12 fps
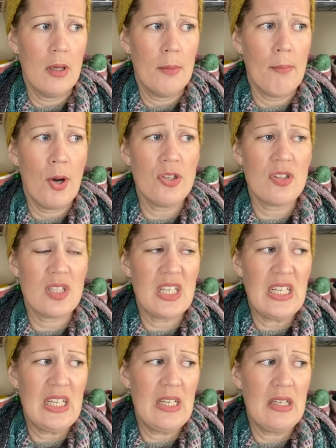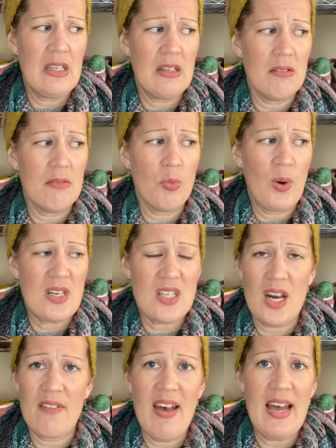mostly ones that
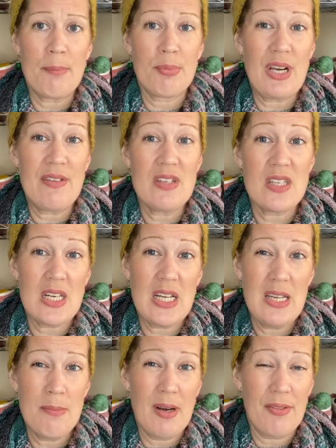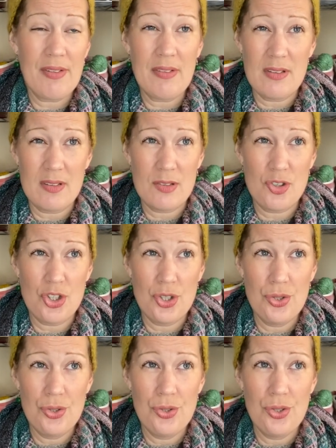I've had previously, but I think there's
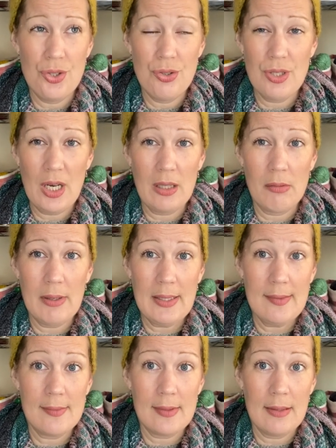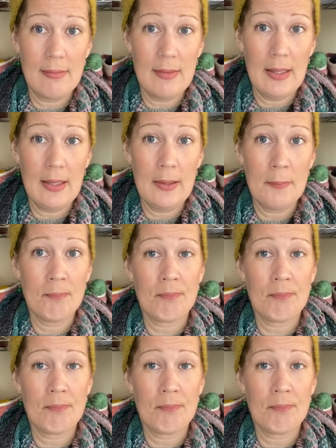two new colorways in there.